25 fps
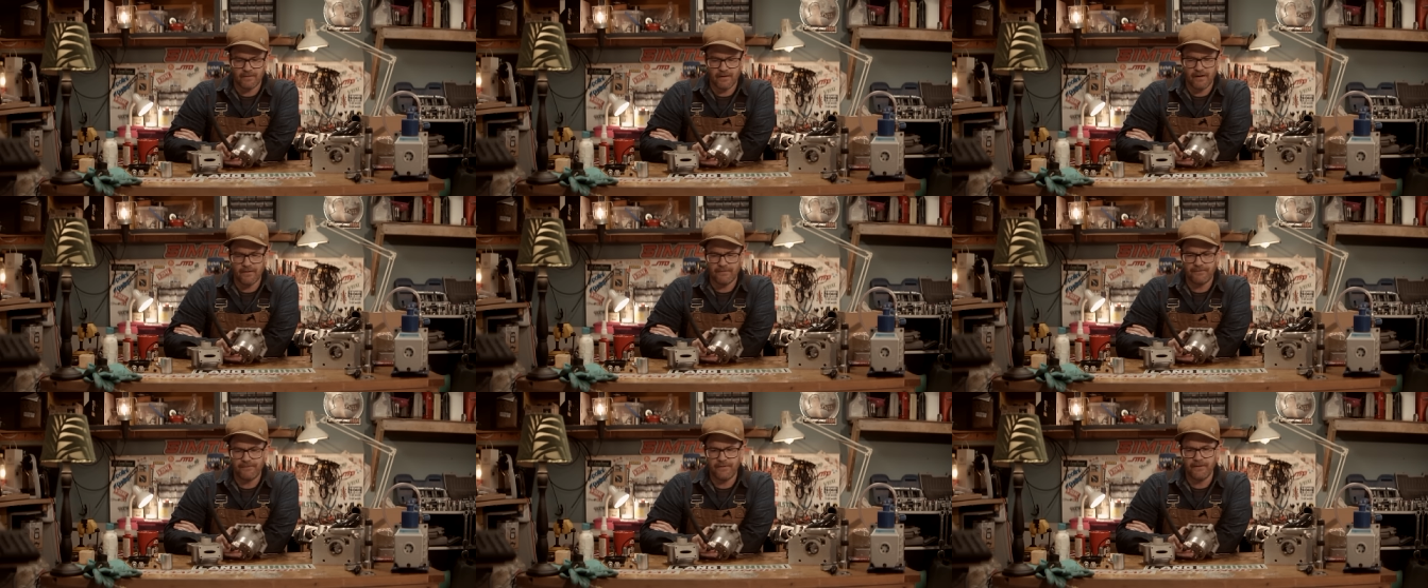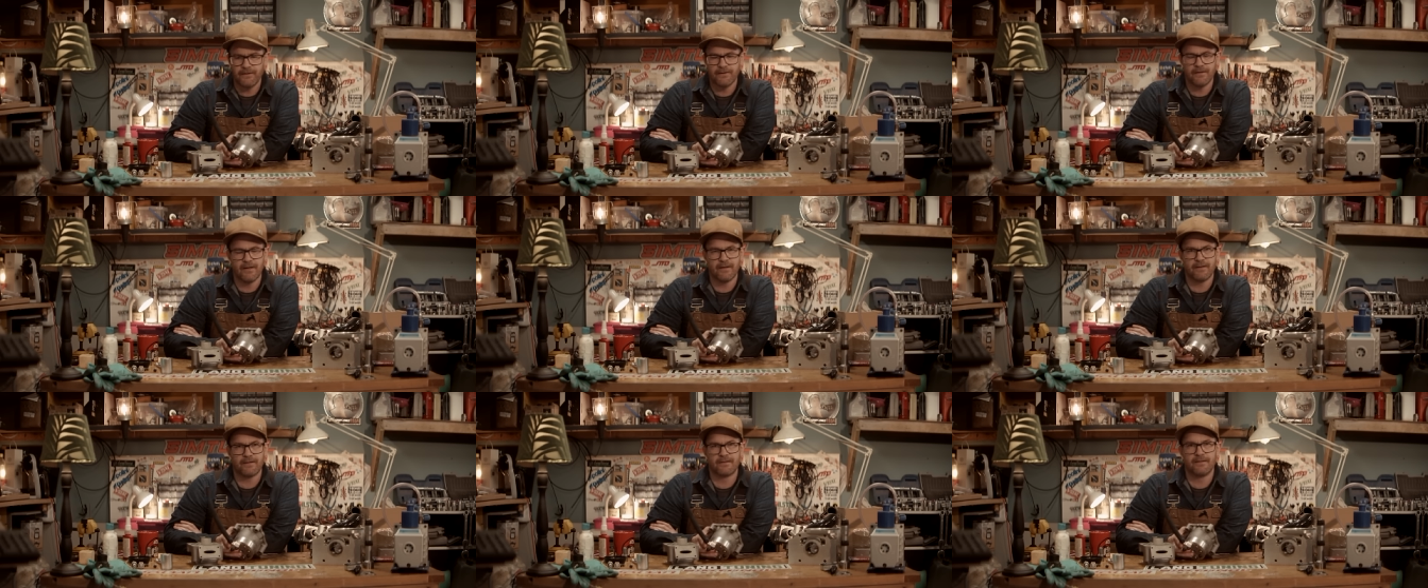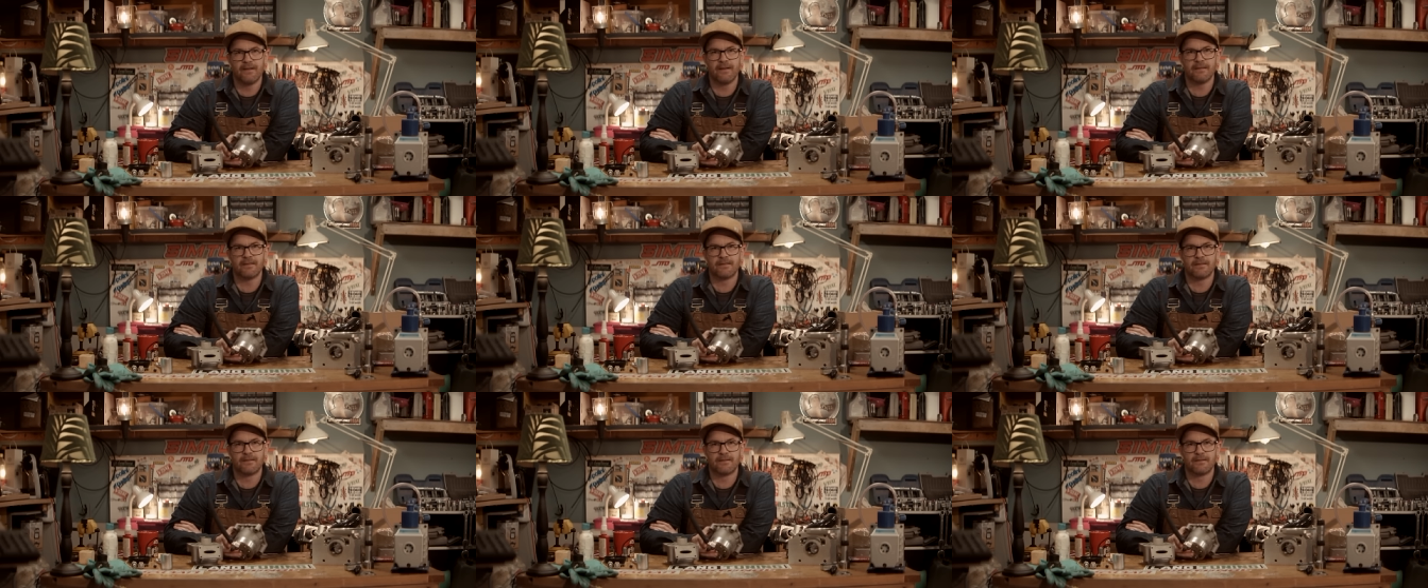I feel like
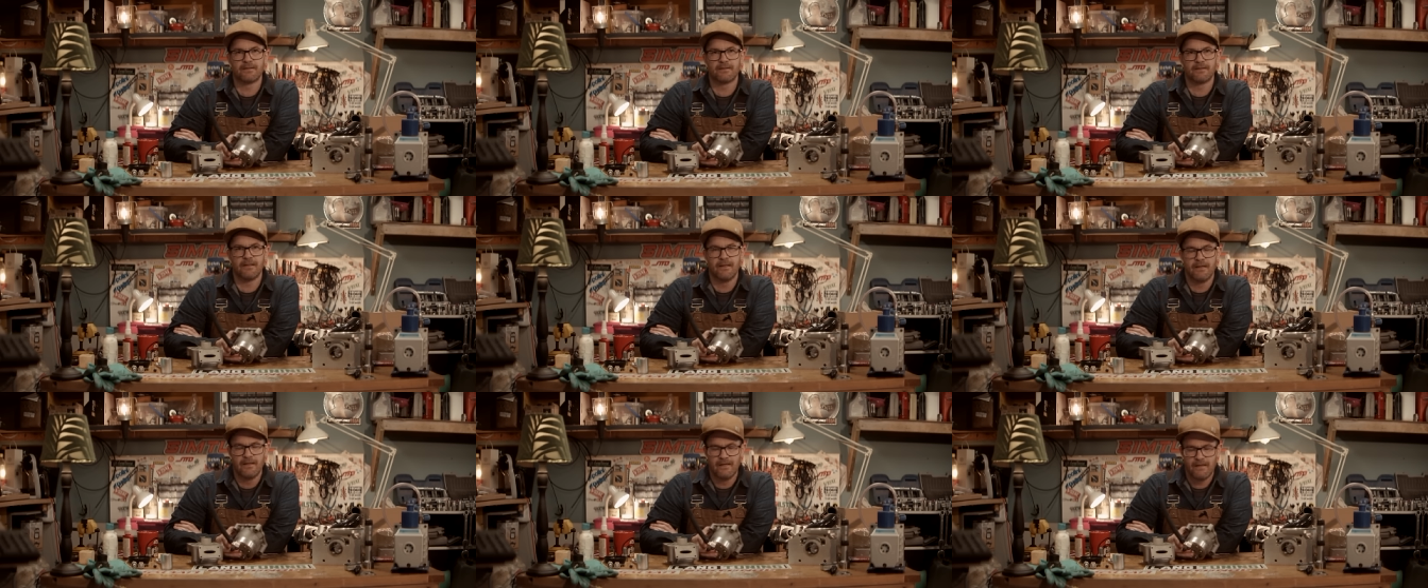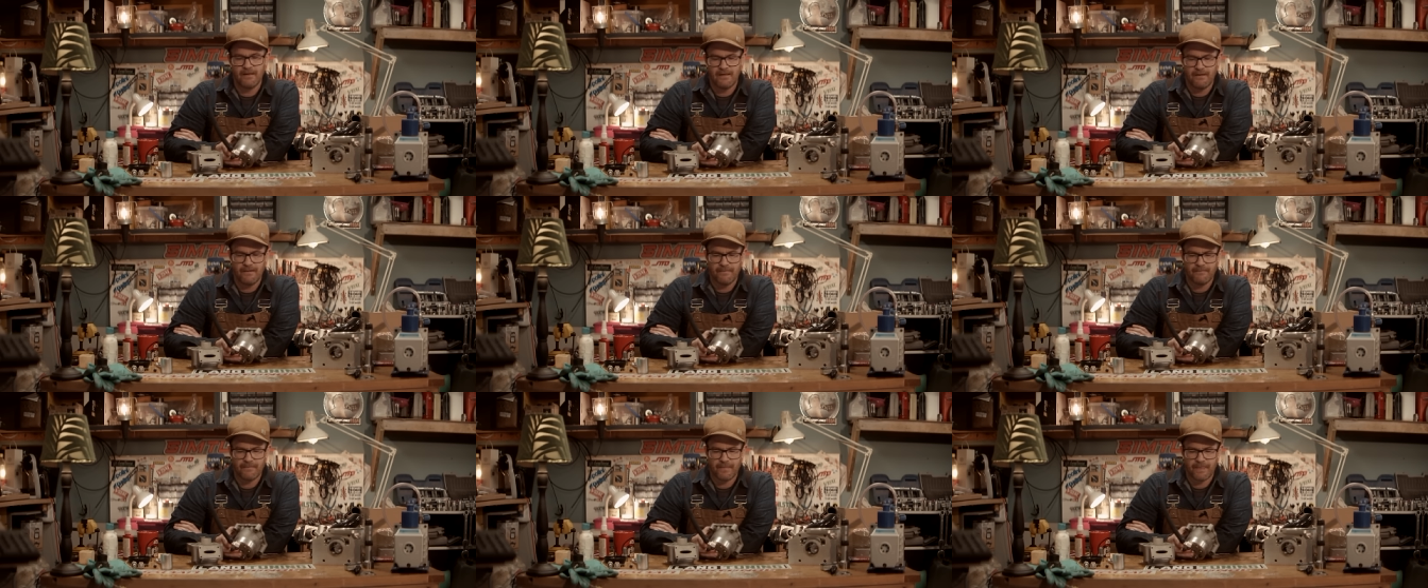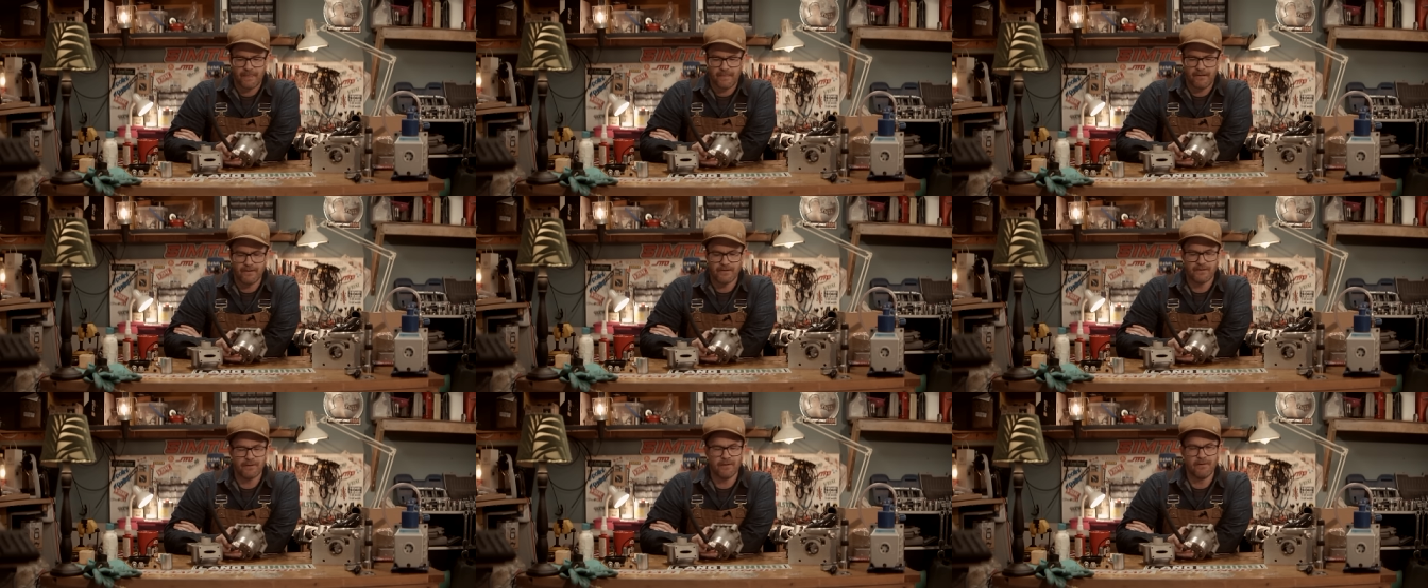that's,
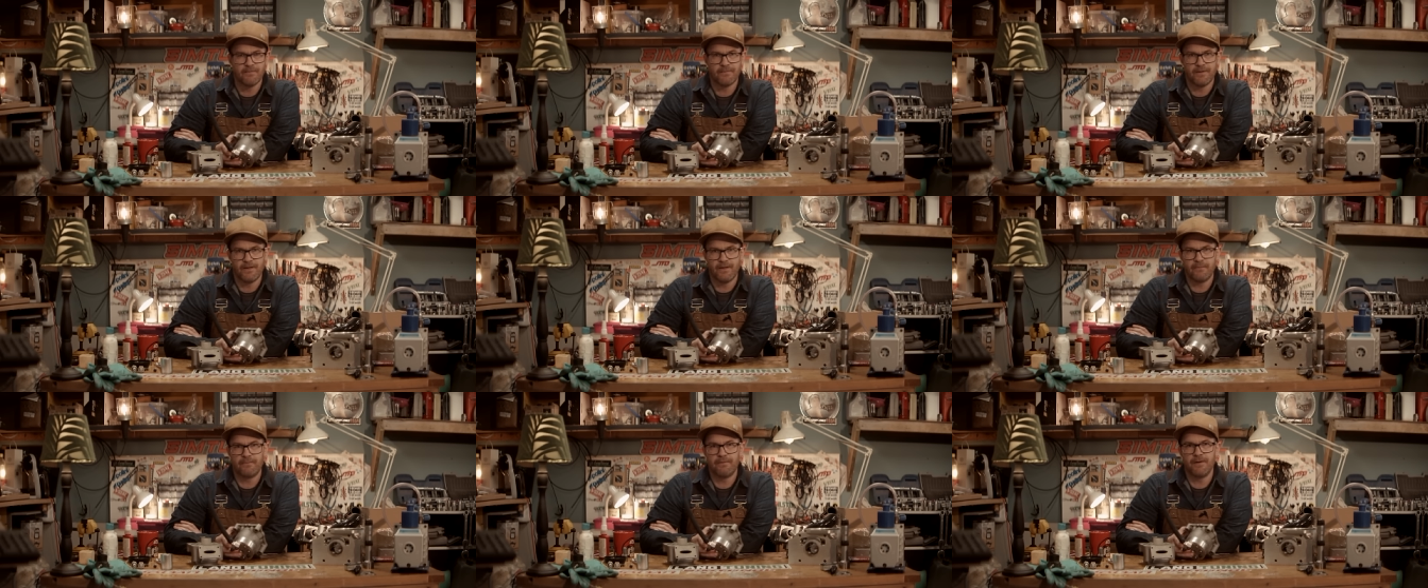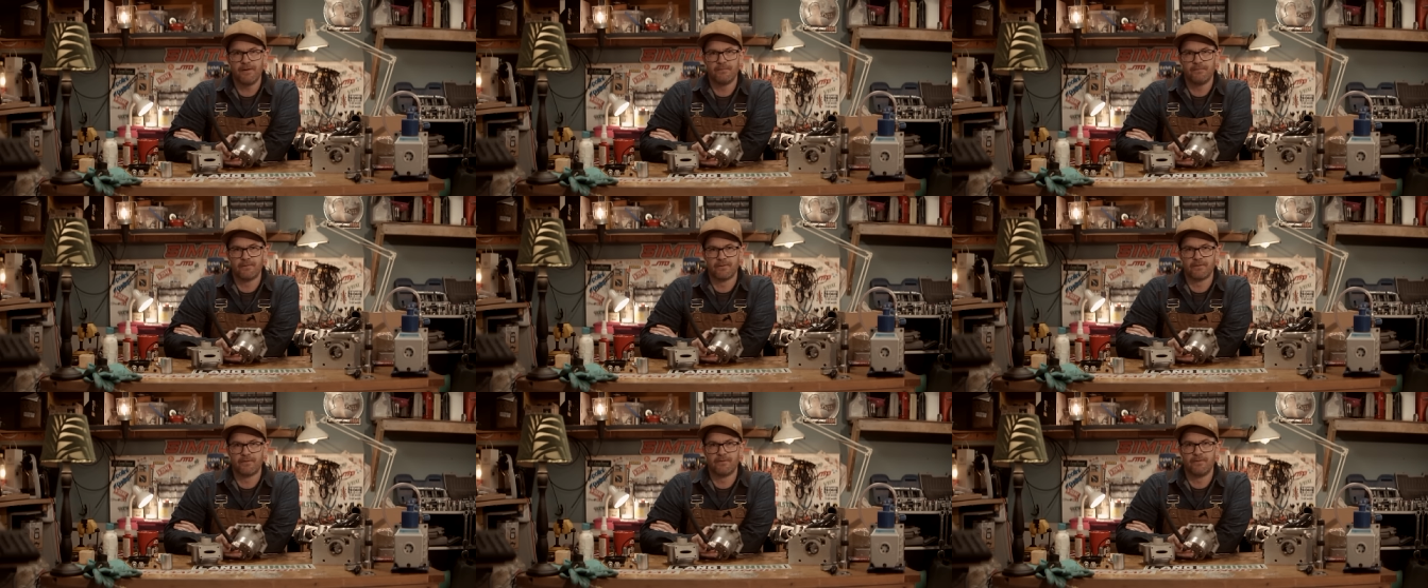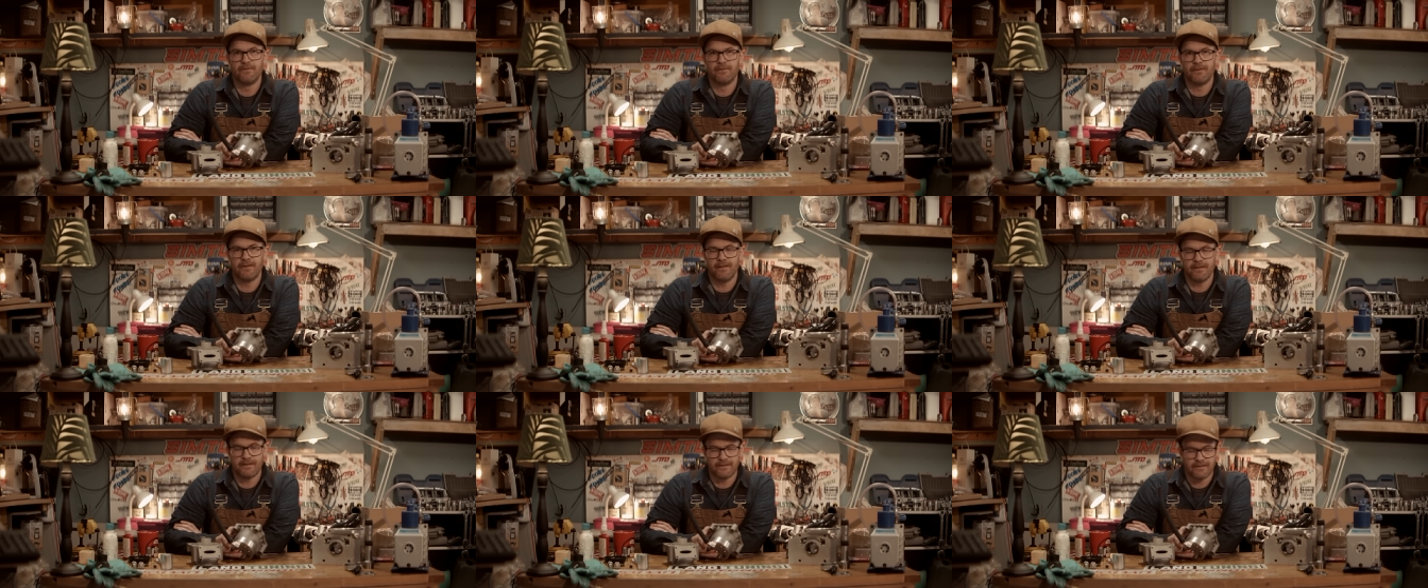there's so many people
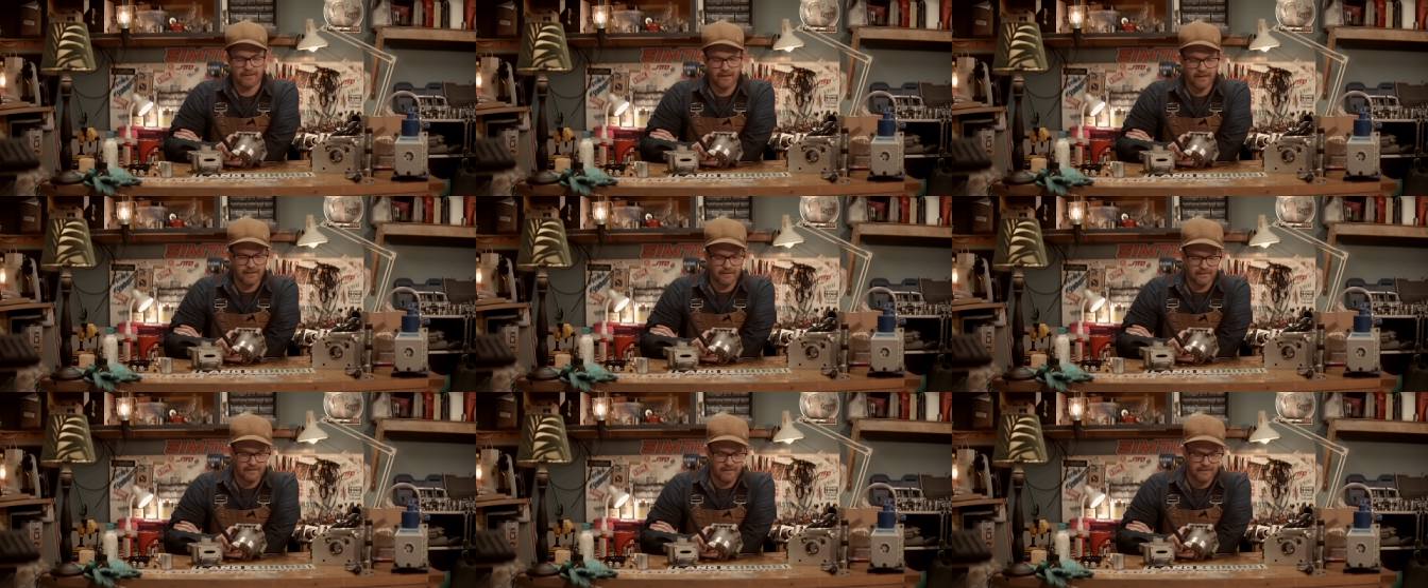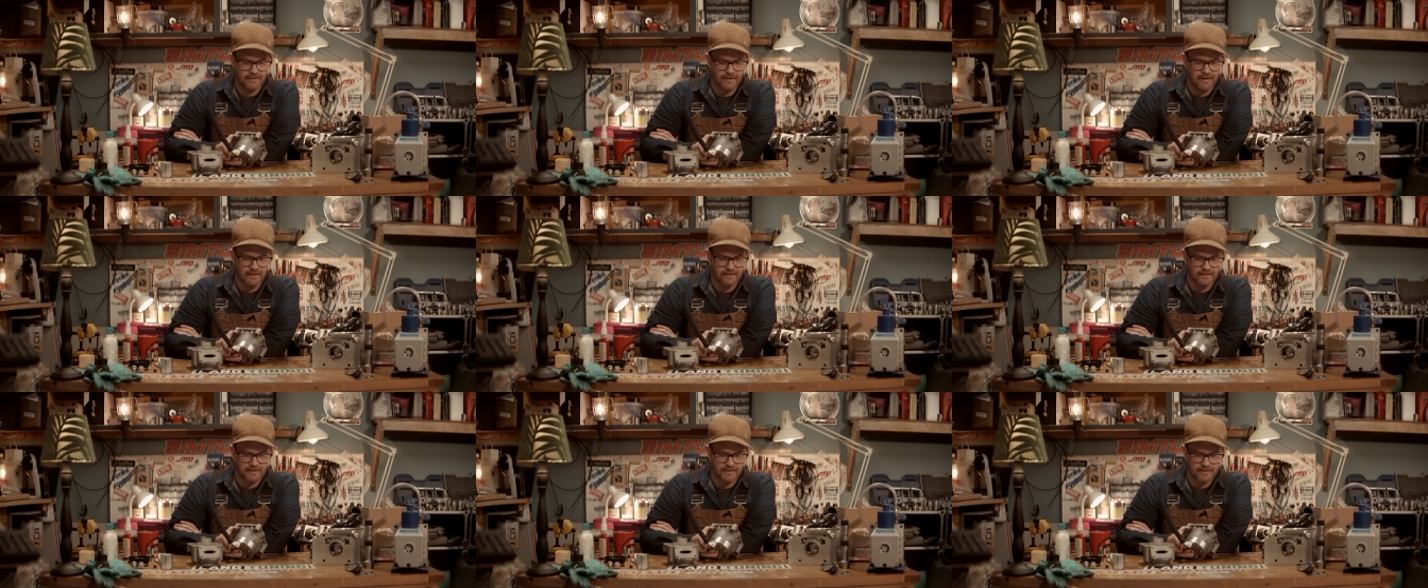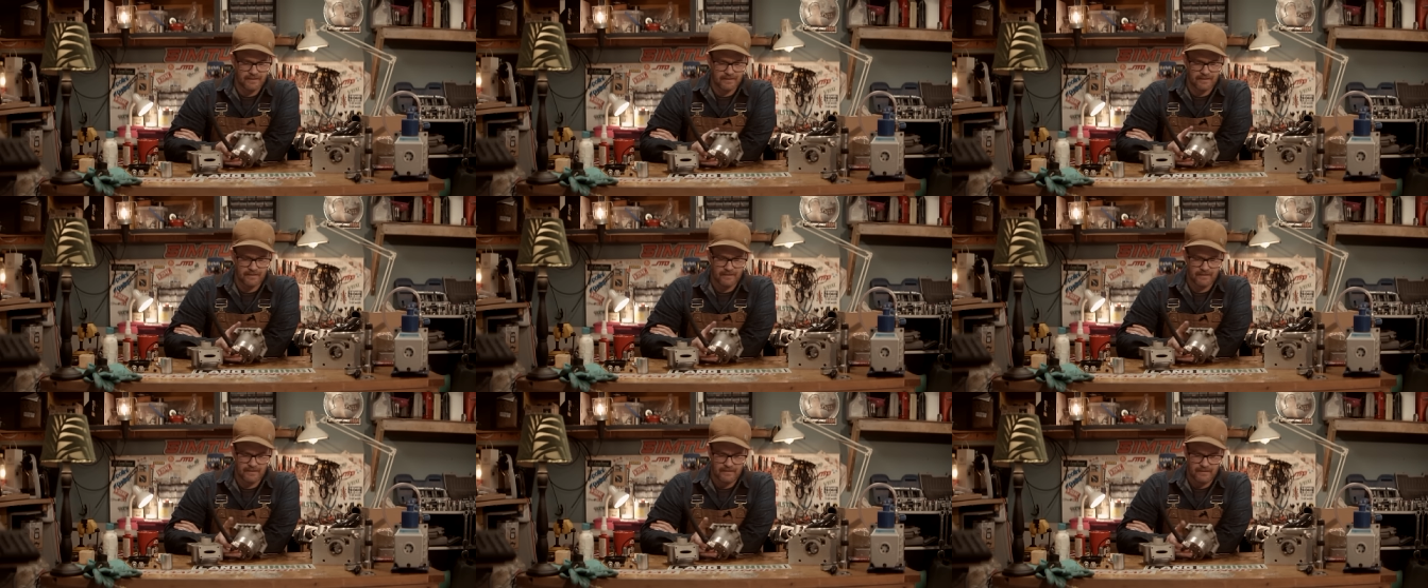doing exactly
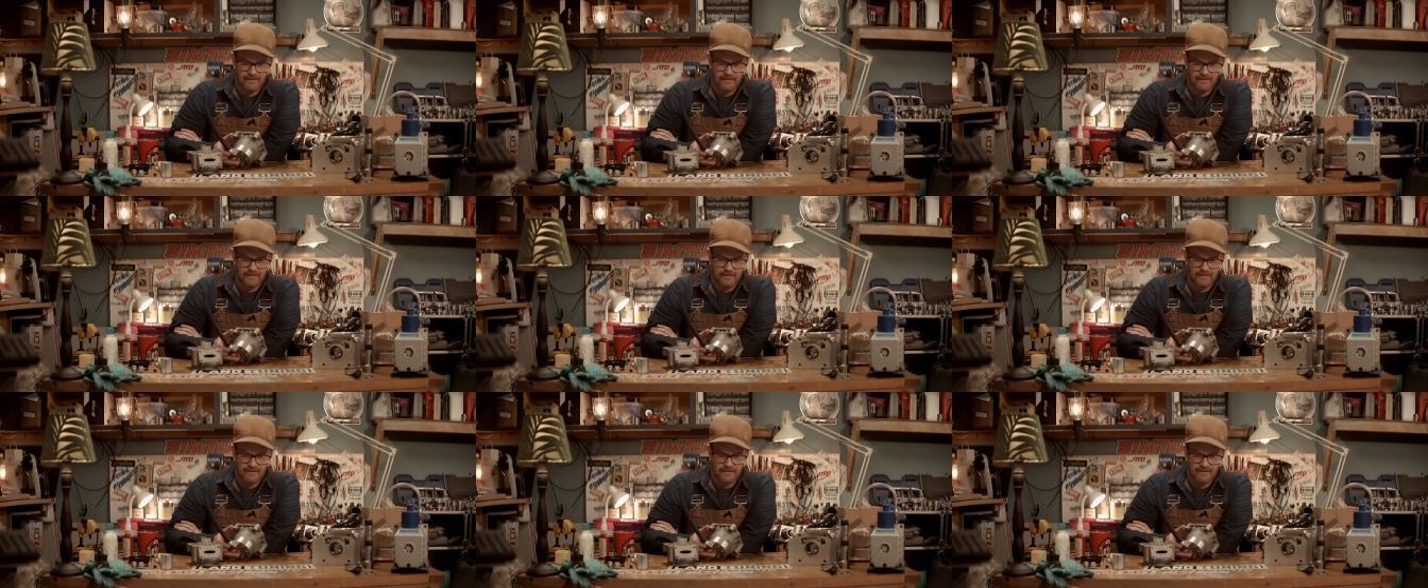that.